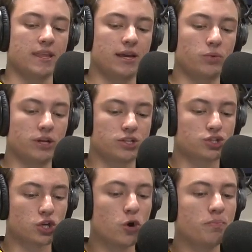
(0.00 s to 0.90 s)
it, it's
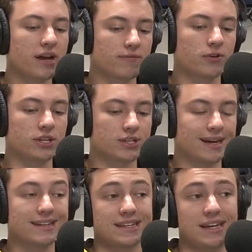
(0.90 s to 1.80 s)
so big for these
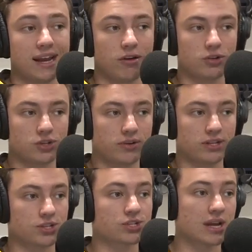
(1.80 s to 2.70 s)
guys in
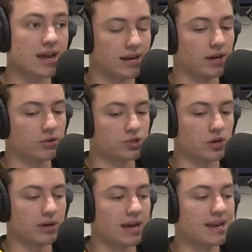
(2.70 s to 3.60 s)
Arizona to stay in Arizona.